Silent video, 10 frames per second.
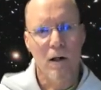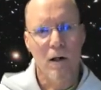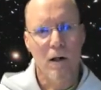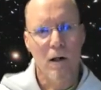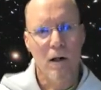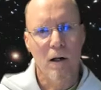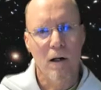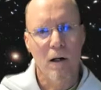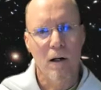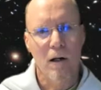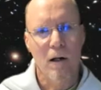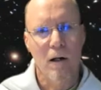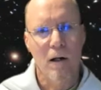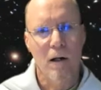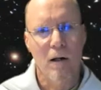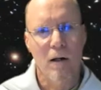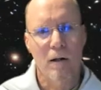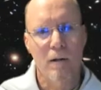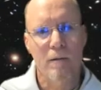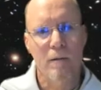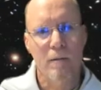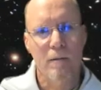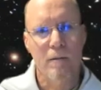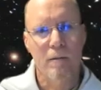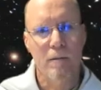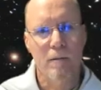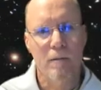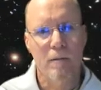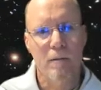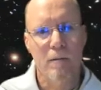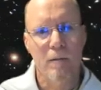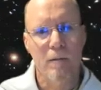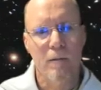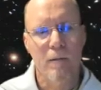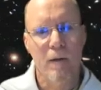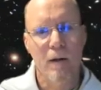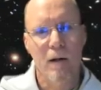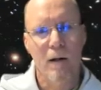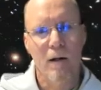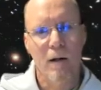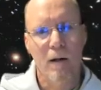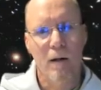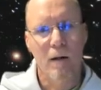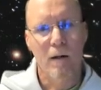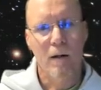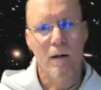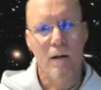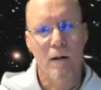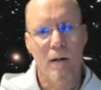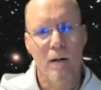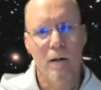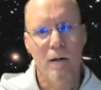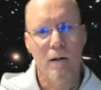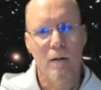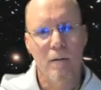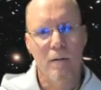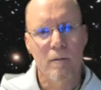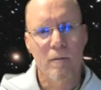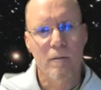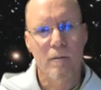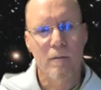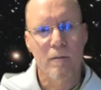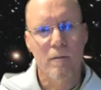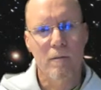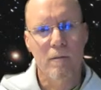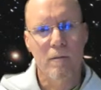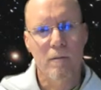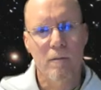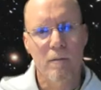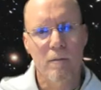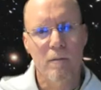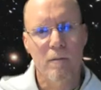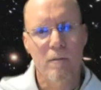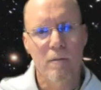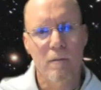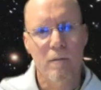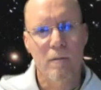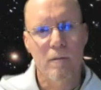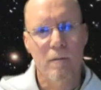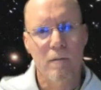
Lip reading: (not speaking)